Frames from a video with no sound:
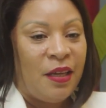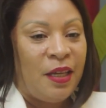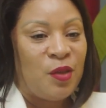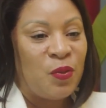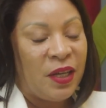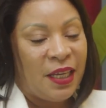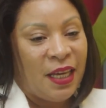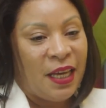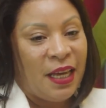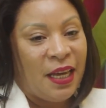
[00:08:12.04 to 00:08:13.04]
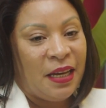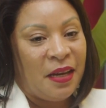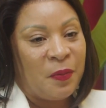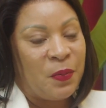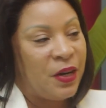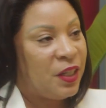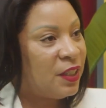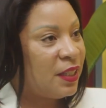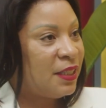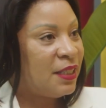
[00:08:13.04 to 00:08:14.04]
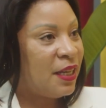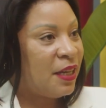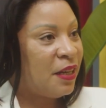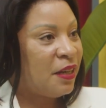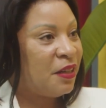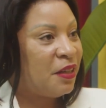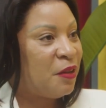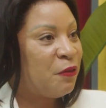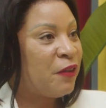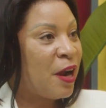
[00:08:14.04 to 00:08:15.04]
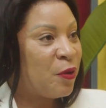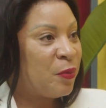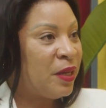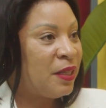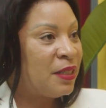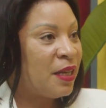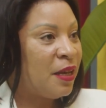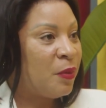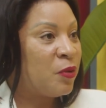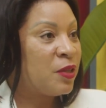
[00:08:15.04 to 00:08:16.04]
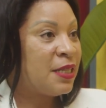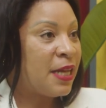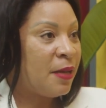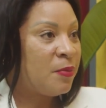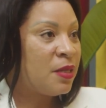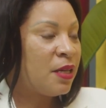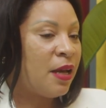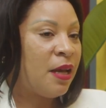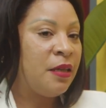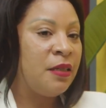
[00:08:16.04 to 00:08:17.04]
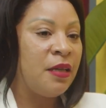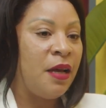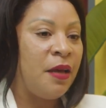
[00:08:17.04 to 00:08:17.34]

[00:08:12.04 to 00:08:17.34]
It's working in a pressured environment most times, and